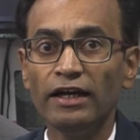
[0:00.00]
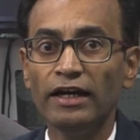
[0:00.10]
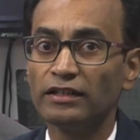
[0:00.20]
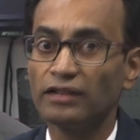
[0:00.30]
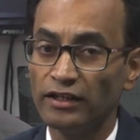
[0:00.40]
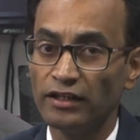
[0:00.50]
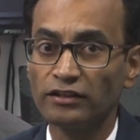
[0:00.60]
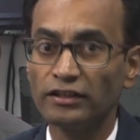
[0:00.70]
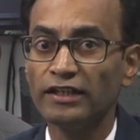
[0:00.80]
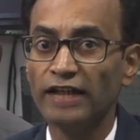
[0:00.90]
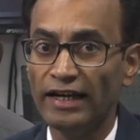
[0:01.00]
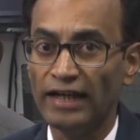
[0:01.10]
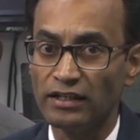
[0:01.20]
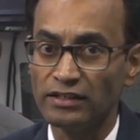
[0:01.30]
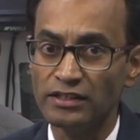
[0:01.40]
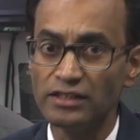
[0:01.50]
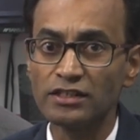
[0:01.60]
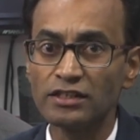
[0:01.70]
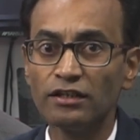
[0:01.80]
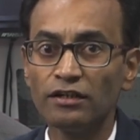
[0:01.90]
in conducting the analysis,
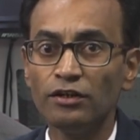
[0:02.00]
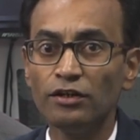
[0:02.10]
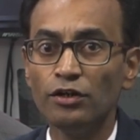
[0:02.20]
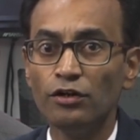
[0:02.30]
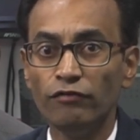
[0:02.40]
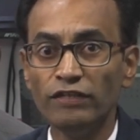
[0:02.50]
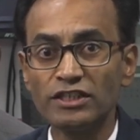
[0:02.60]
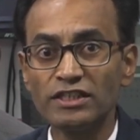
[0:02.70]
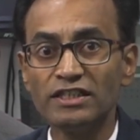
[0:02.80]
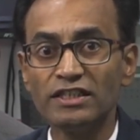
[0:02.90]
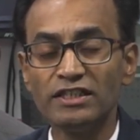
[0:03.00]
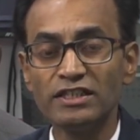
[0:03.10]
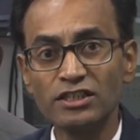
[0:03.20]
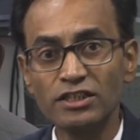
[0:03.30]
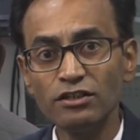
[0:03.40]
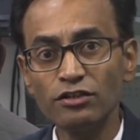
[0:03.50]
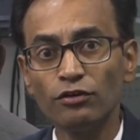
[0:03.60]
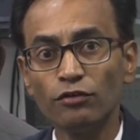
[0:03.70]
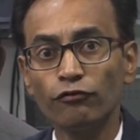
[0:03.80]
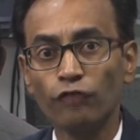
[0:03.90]
which is the distinct
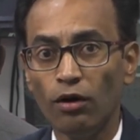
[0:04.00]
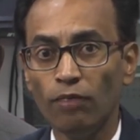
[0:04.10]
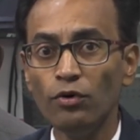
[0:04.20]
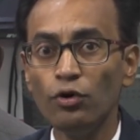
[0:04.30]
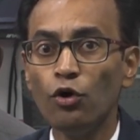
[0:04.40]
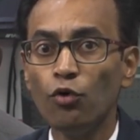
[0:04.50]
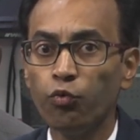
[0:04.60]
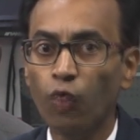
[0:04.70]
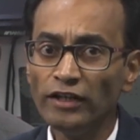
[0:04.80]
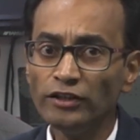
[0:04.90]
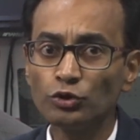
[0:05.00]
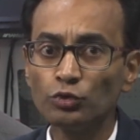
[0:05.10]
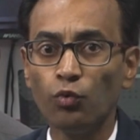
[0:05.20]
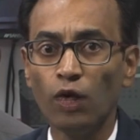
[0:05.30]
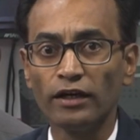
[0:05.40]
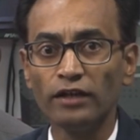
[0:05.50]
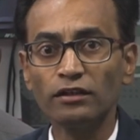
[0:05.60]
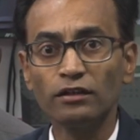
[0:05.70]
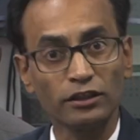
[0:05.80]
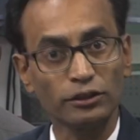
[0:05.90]
from one-to-one
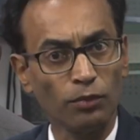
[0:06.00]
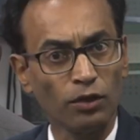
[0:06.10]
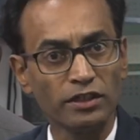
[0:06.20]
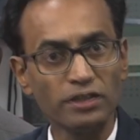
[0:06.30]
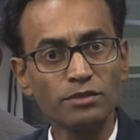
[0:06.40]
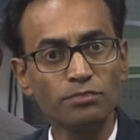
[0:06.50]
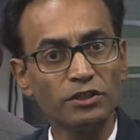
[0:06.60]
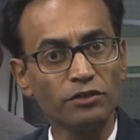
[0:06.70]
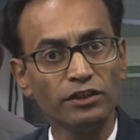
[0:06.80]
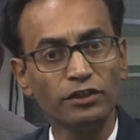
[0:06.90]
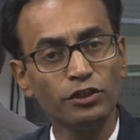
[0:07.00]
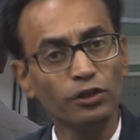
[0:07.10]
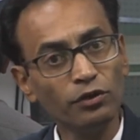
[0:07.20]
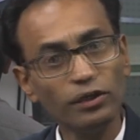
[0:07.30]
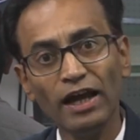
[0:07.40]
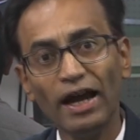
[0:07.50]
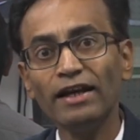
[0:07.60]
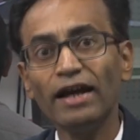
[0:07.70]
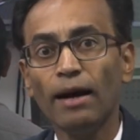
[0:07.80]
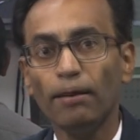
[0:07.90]
correspondence between theory and
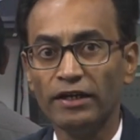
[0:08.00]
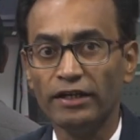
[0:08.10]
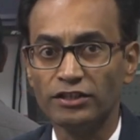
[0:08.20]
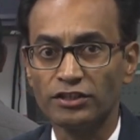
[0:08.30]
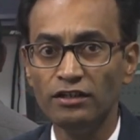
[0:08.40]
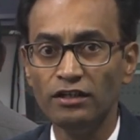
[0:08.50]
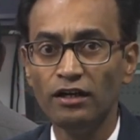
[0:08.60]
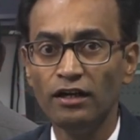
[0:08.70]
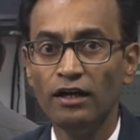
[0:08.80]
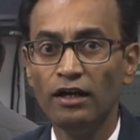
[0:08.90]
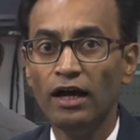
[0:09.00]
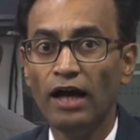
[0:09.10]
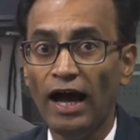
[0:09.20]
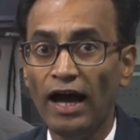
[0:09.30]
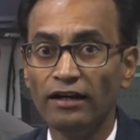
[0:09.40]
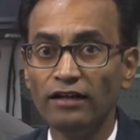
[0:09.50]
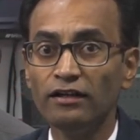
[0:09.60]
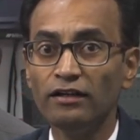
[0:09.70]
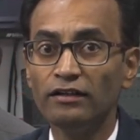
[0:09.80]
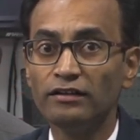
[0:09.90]
application, and
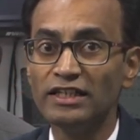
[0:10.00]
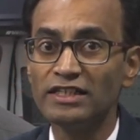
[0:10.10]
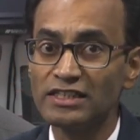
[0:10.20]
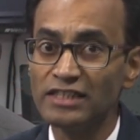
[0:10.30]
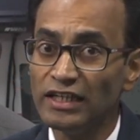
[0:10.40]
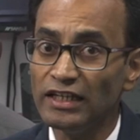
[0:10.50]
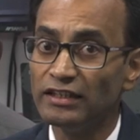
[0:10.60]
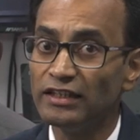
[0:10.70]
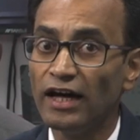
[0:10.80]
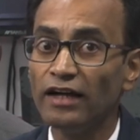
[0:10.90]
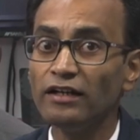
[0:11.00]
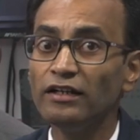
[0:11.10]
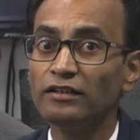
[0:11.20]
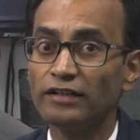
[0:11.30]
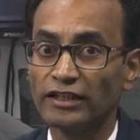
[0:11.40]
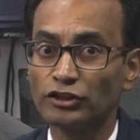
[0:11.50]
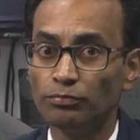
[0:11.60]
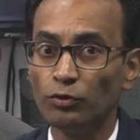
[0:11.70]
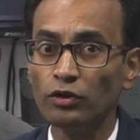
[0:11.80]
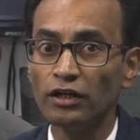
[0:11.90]
they see in their
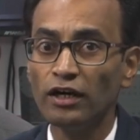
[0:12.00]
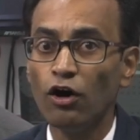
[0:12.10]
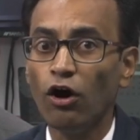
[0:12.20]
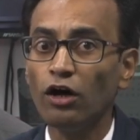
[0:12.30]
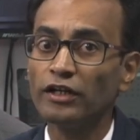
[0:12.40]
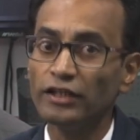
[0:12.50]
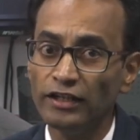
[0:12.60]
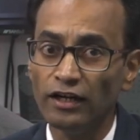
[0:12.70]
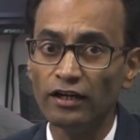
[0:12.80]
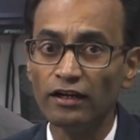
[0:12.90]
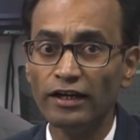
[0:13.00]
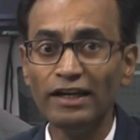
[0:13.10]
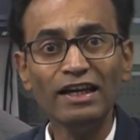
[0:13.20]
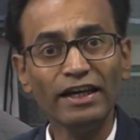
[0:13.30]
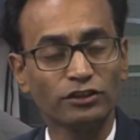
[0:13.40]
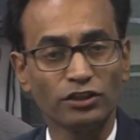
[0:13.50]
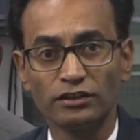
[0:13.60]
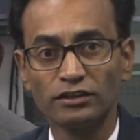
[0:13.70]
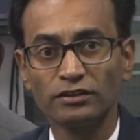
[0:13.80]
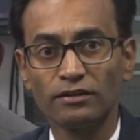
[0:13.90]
textbook or hear in
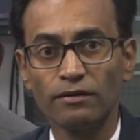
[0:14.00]
lectures.